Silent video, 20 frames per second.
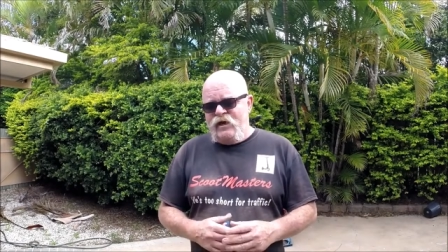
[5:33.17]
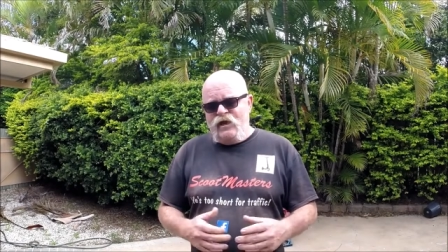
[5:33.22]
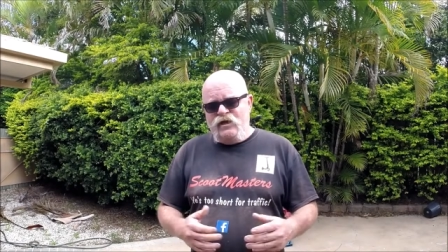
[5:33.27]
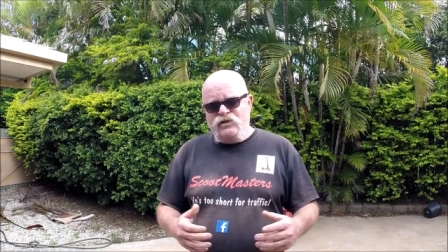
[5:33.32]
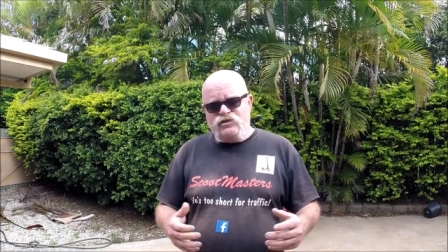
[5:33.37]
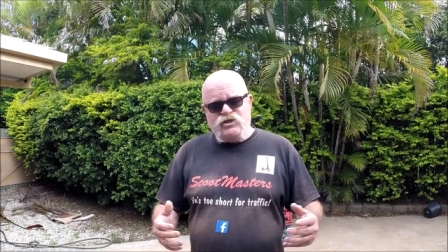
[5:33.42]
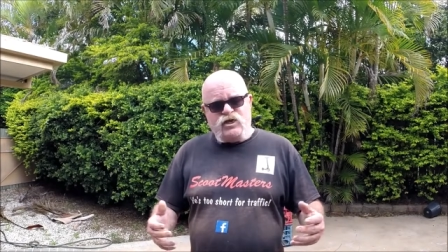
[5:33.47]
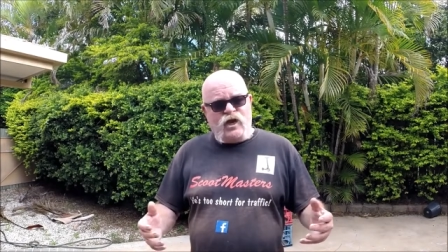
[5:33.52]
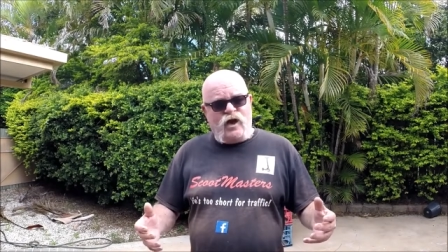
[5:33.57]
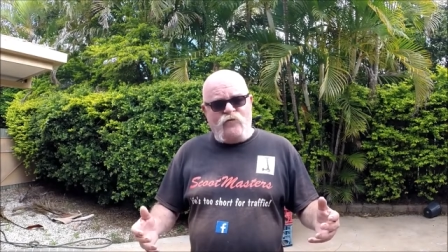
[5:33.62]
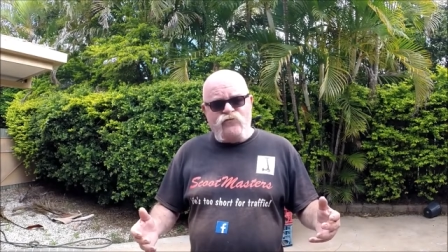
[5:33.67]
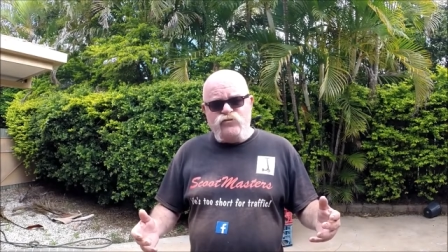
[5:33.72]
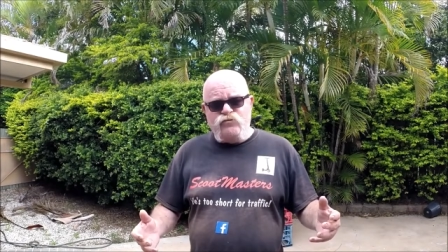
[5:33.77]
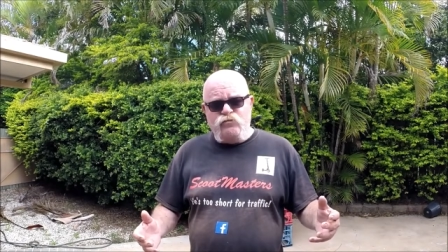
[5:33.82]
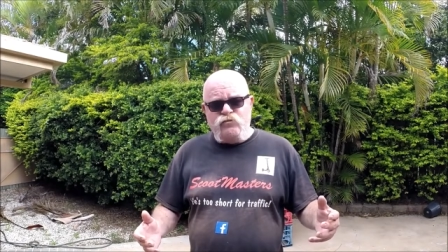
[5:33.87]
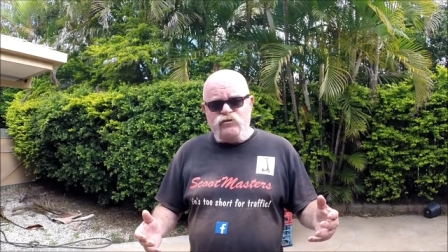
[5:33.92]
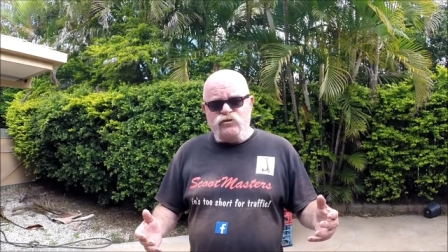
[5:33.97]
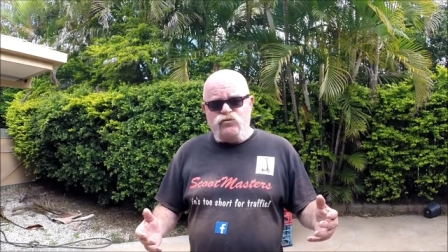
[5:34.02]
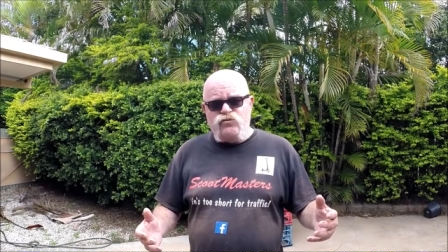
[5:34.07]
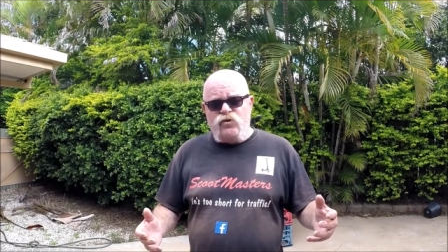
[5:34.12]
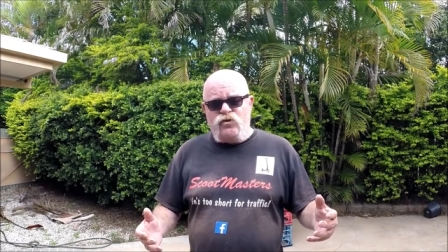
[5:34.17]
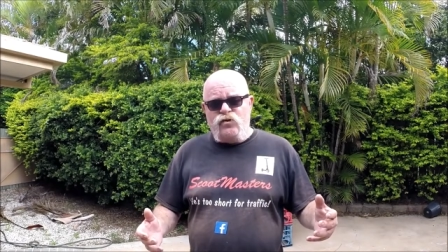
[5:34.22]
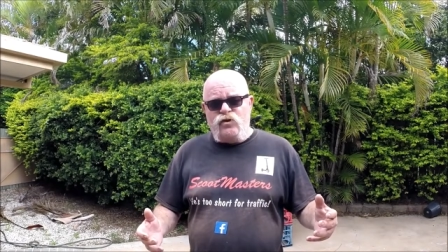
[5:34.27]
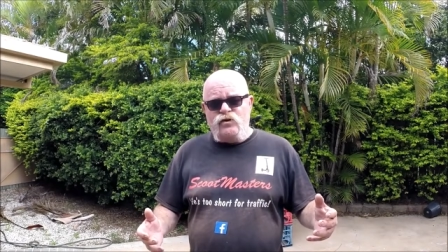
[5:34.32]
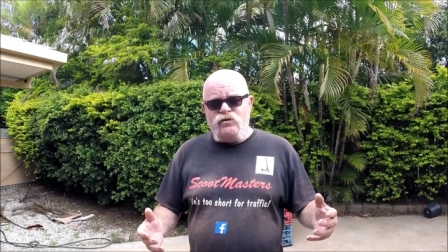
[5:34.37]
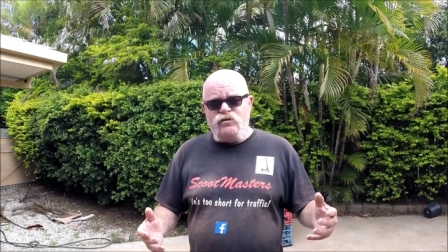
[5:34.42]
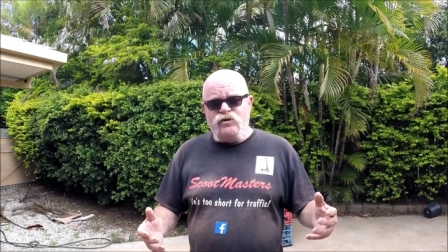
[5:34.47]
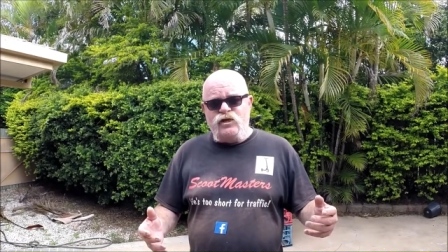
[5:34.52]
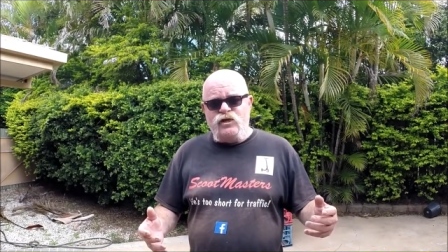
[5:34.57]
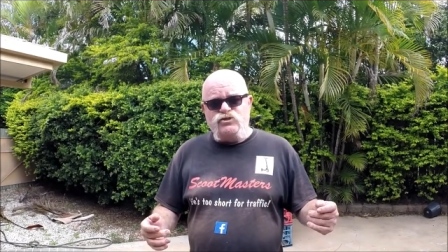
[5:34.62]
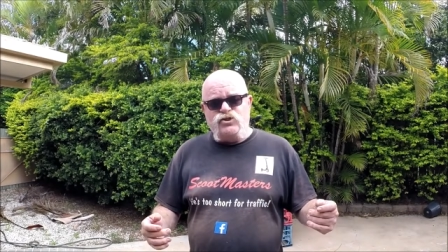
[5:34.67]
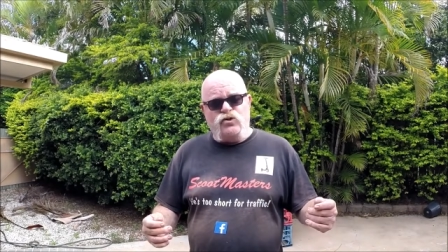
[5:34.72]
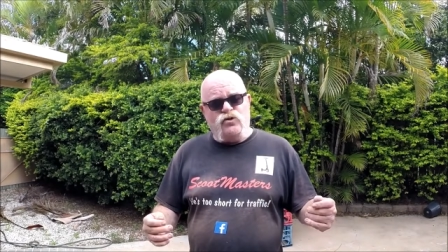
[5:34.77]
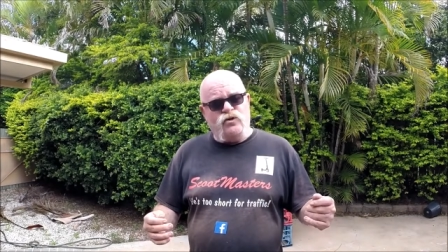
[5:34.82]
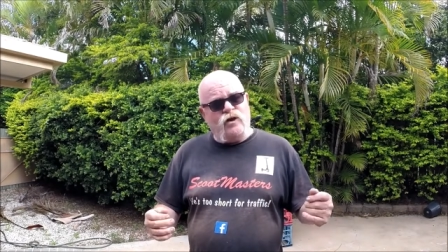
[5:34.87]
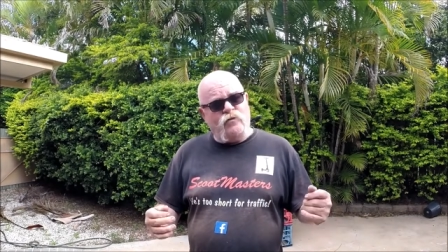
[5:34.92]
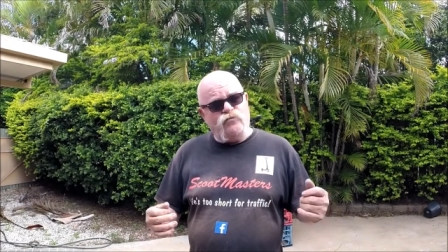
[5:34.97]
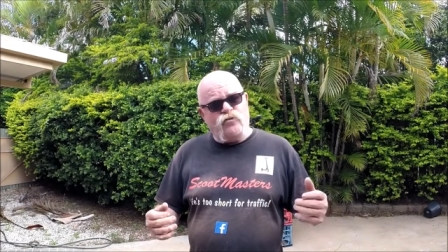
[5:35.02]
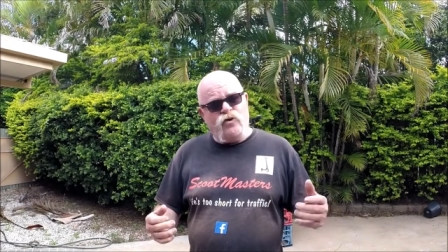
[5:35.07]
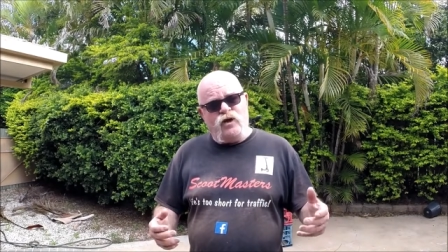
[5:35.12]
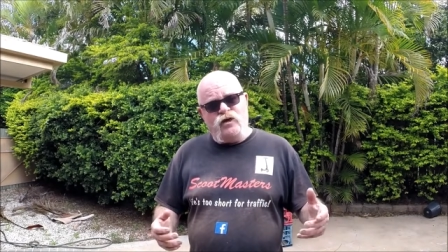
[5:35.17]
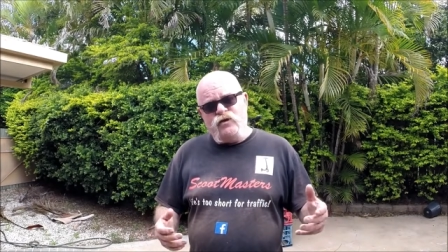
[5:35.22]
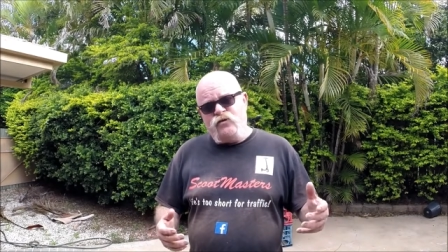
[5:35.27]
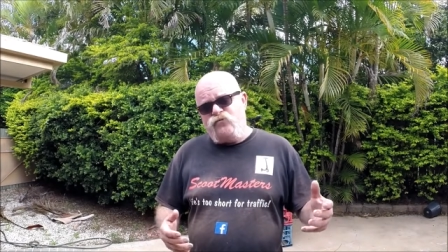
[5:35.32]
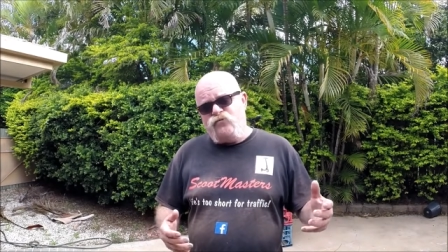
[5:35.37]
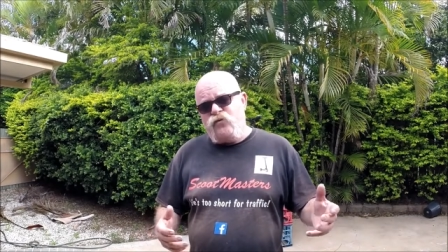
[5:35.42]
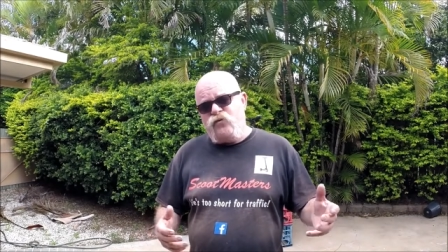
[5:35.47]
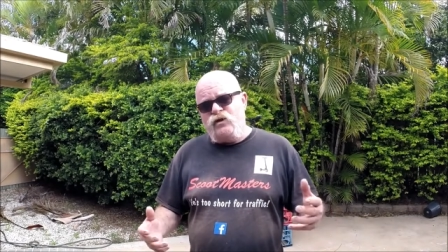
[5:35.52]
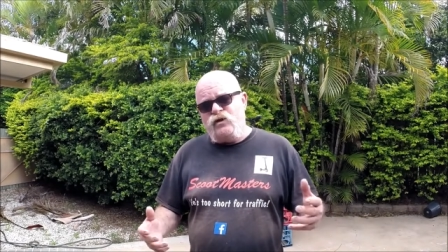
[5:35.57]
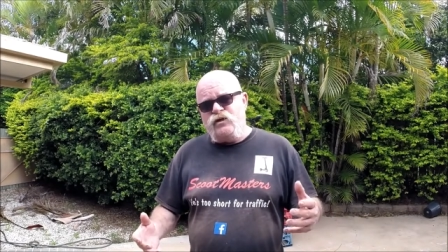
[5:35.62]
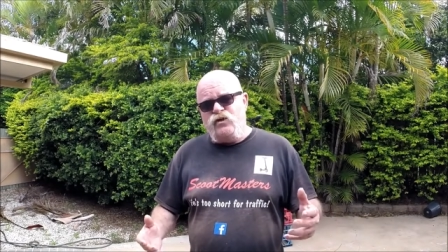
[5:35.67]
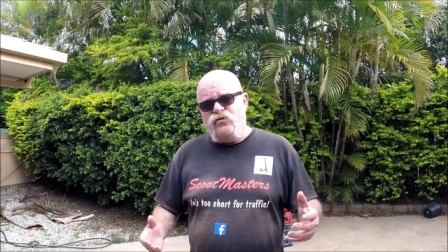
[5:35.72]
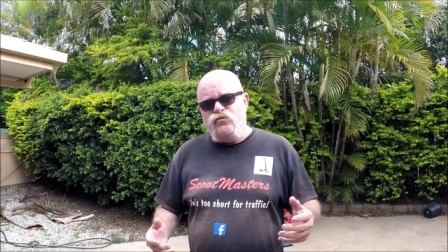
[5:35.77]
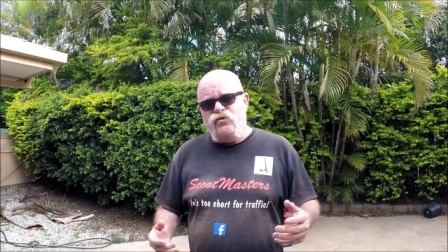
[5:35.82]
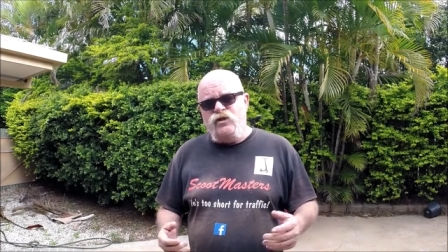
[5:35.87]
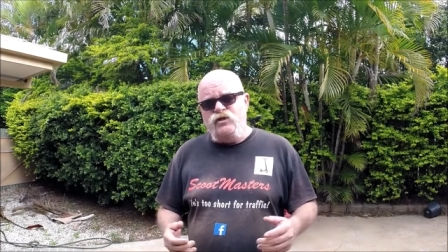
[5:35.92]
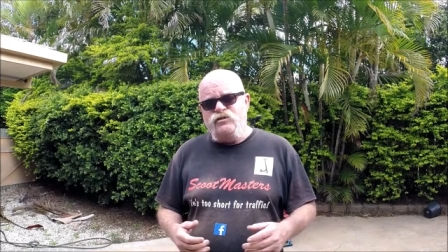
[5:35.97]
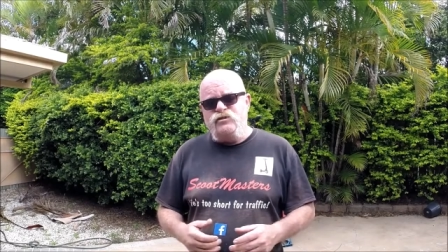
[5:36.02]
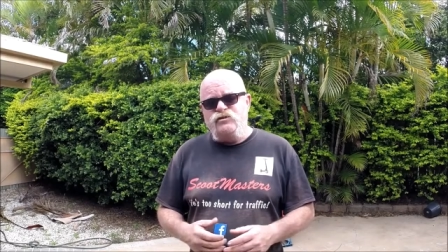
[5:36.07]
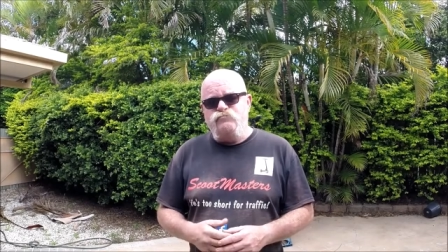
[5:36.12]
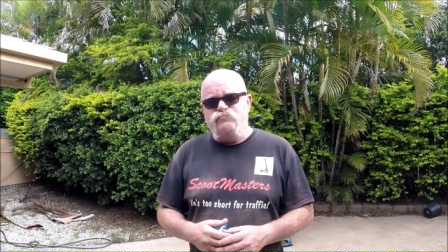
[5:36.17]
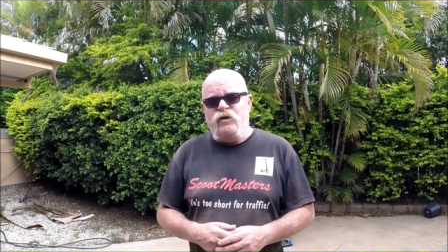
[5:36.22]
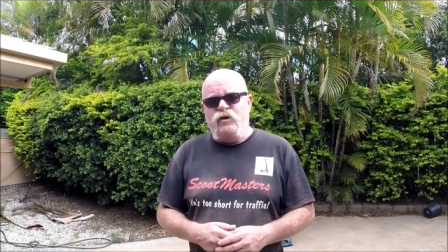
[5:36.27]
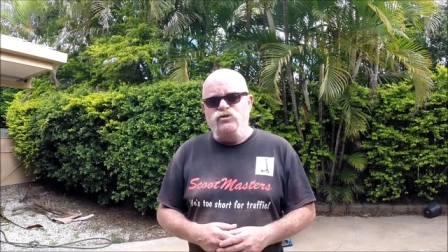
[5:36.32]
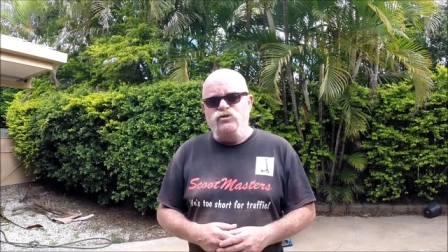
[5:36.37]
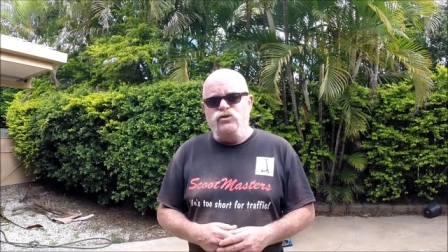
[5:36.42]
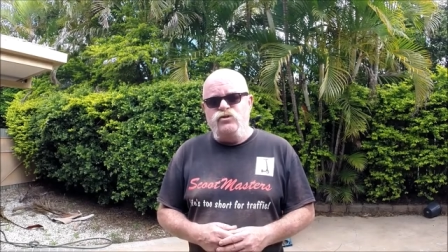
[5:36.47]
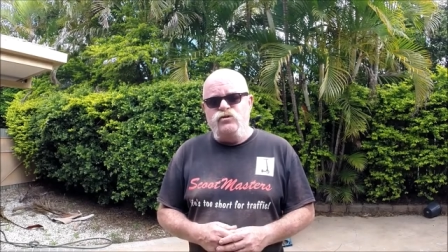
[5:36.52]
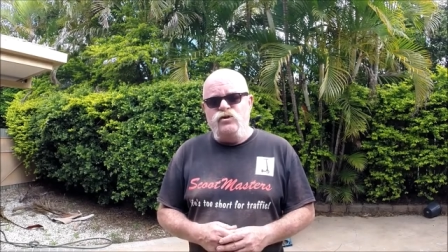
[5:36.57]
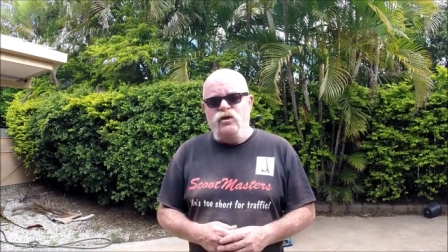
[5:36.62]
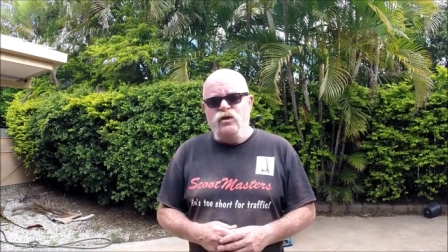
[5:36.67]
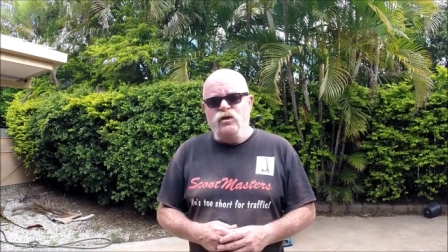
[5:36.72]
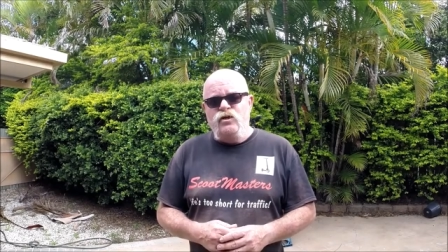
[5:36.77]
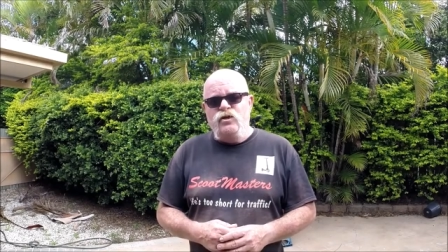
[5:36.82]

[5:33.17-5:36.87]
It's comfortable to ride. It's got upgraded front and rear suspension.